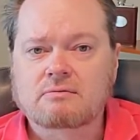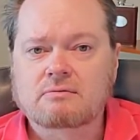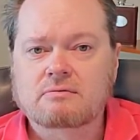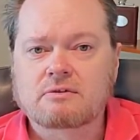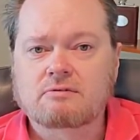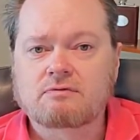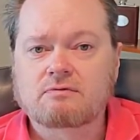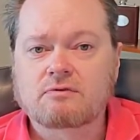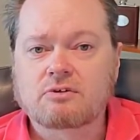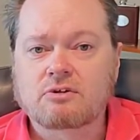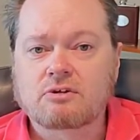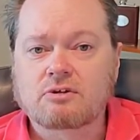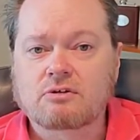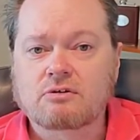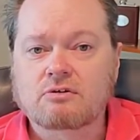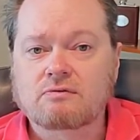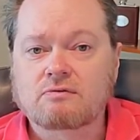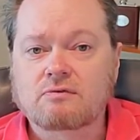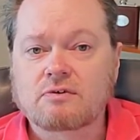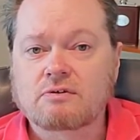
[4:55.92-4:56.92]

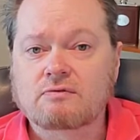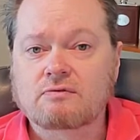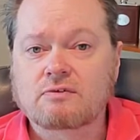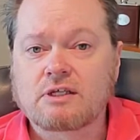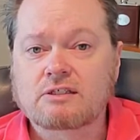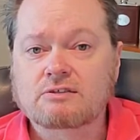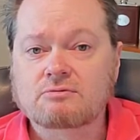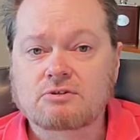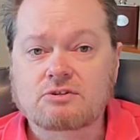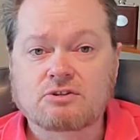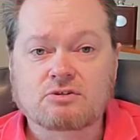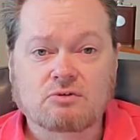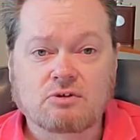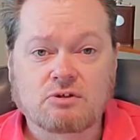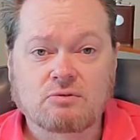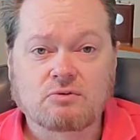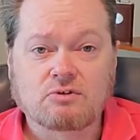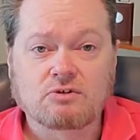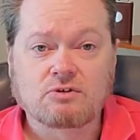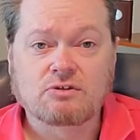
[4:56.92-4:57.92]
if that's what you
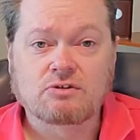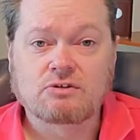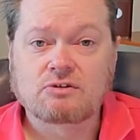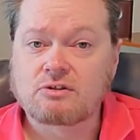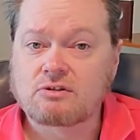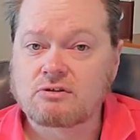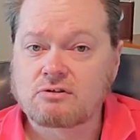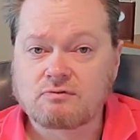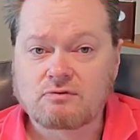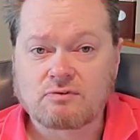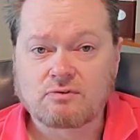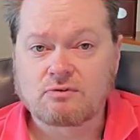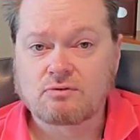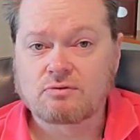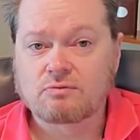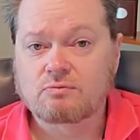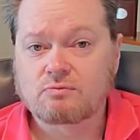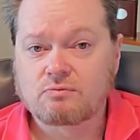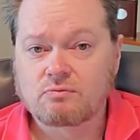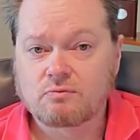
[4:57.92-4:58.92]
really want to if
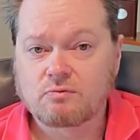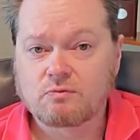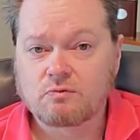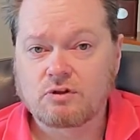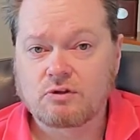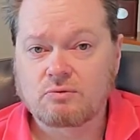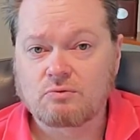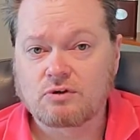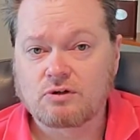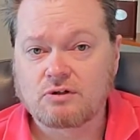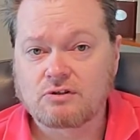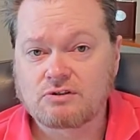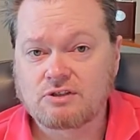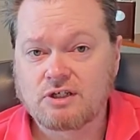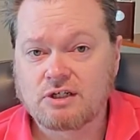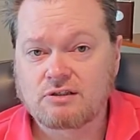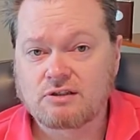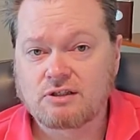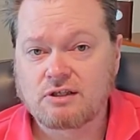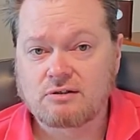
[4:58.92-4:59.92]
you really want to
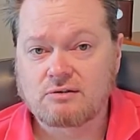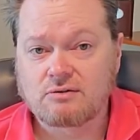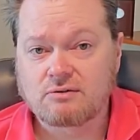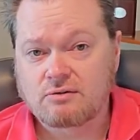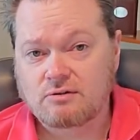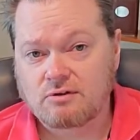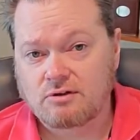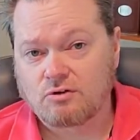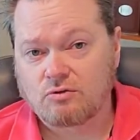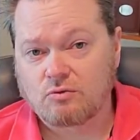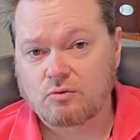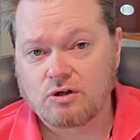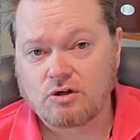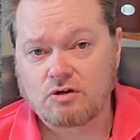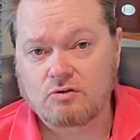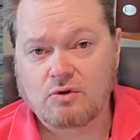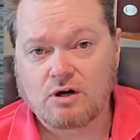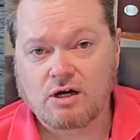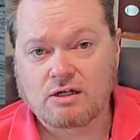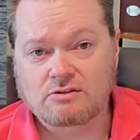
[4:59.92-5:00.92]
check that
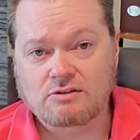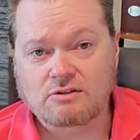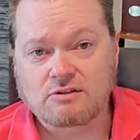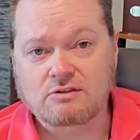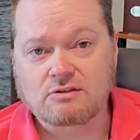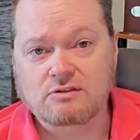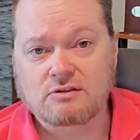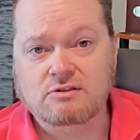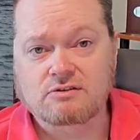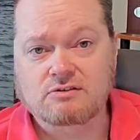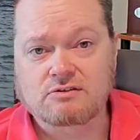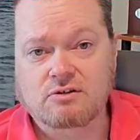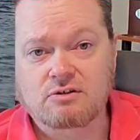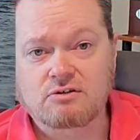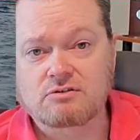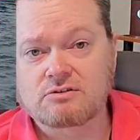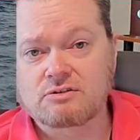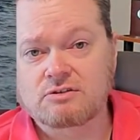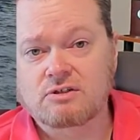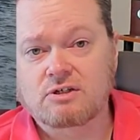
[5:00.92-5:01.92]
whale watching excursion